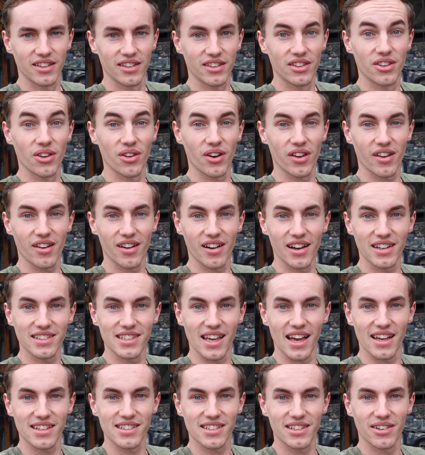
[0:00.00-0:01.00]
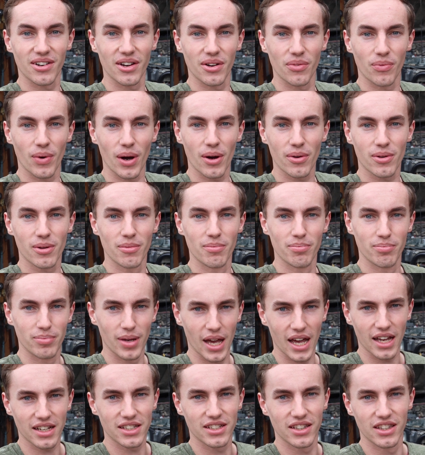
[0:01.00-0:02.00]
Kia ora guys, how's it going? Welcome
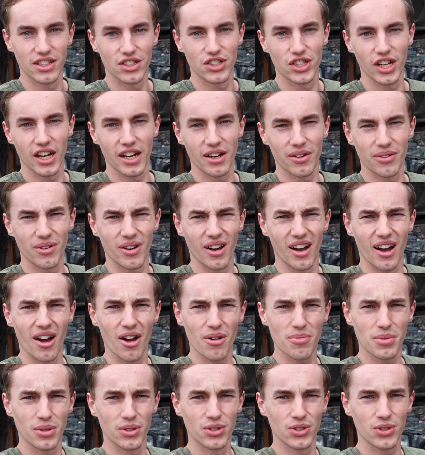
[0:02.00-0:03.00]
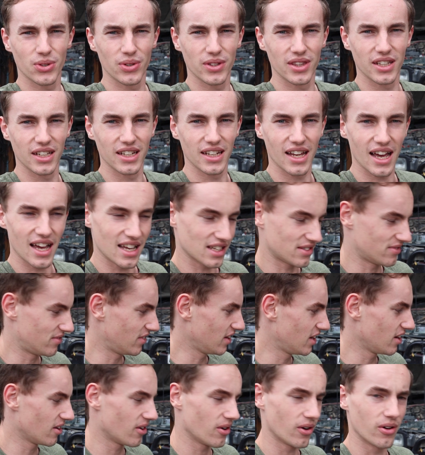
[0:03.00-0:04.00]
back to the channel. I hope you enjoyed the last
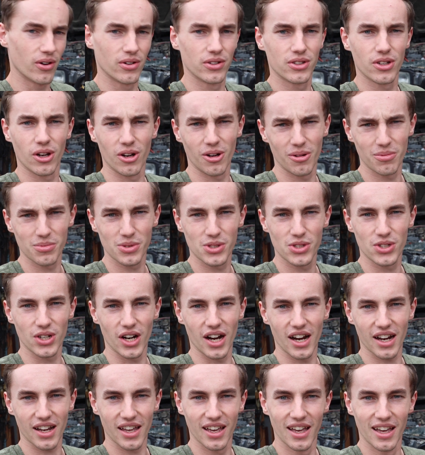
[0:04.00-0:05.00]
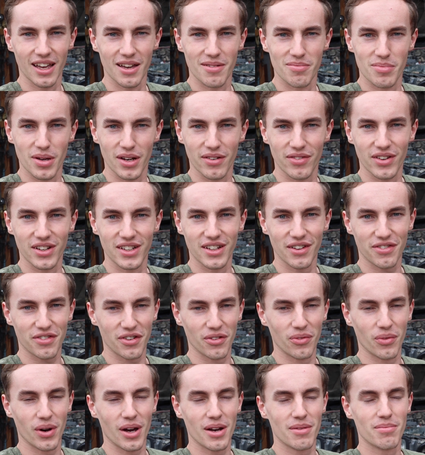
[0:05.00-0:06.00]
video on Tom's truck. Bit of a
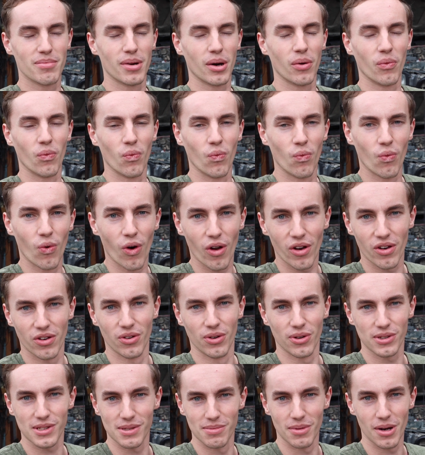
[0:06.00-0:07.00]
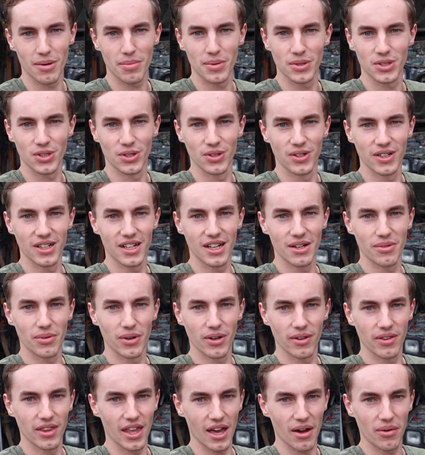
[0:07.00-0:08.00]
different one, but what an awesome opportunity
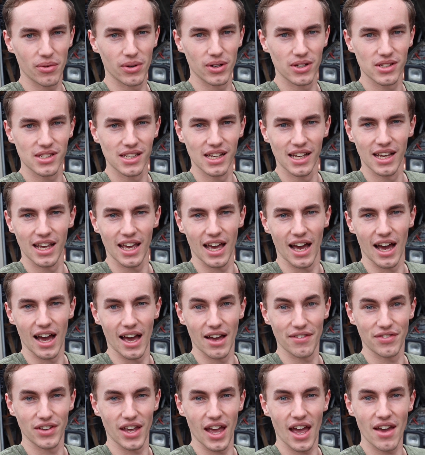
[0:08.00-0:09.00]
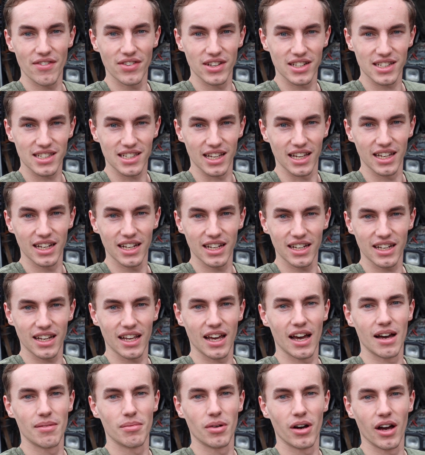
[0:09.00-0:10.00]
what that was. If you haven't seen it,
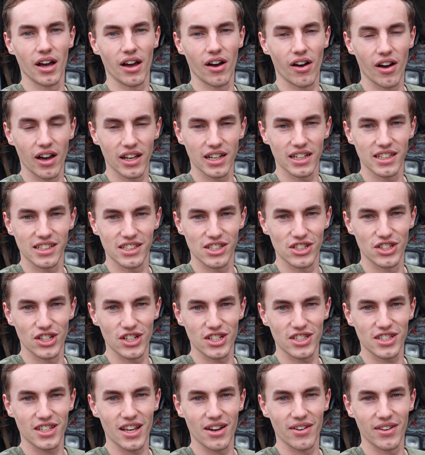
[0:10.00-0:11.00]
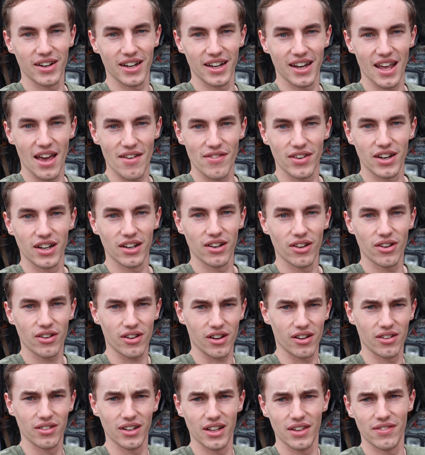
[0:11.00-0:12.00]
I highly suggest going and having a look.
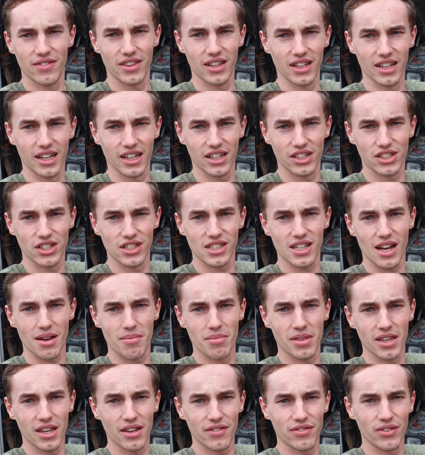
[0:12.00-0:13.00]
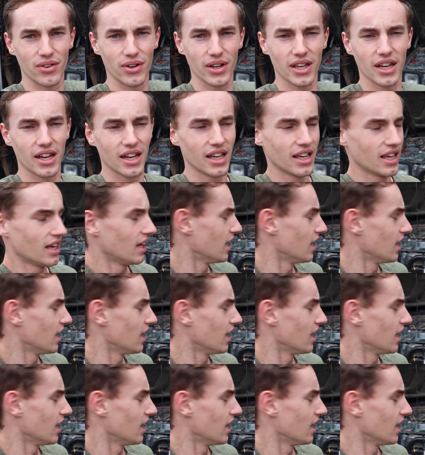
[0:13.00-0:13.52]
I'll leave the link just up there for you.